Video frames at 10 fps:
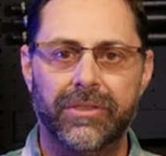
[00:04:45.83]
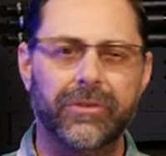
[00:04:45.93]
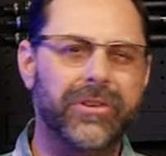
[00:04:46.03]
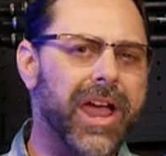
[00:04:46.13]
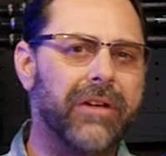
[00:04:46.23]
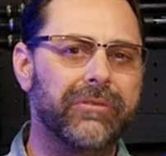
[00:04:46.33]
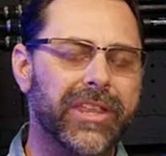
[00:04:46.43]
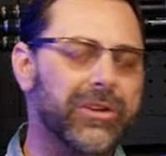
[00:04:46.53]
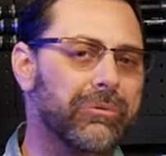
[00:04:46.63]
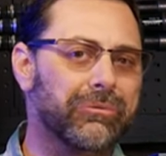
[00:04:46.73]
They're not,
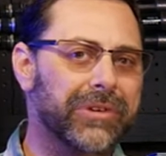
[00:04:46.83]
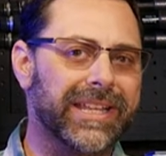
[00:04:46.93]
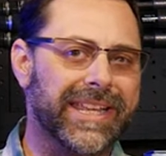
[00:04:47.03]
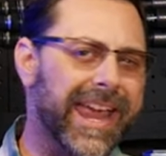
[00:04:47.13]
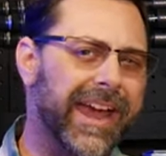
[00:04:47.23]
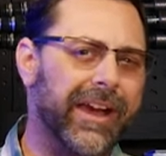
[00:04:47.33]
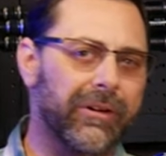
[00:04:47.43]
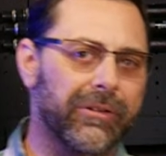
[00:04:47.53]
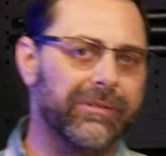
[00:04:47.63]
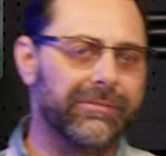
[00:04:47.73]
they don't really
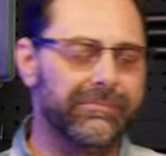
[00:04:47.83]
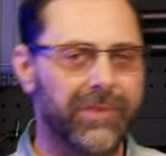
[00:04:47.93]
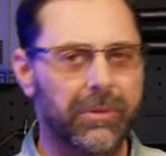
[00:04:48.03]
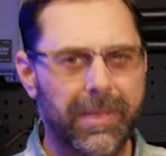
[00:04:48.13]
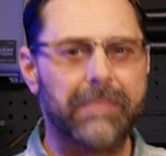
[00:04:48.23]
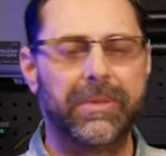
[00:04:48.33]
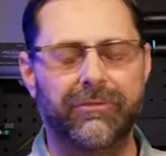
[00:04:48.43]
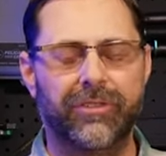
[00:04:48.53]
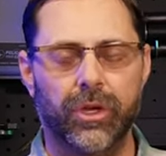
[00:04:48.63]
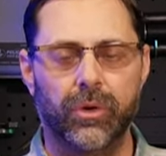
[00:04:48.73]
care, there might be a
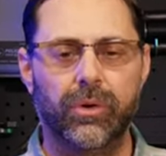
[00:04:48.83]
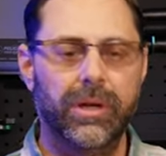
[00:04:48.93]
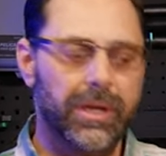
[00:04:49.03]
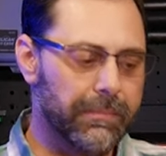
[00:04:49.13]
few,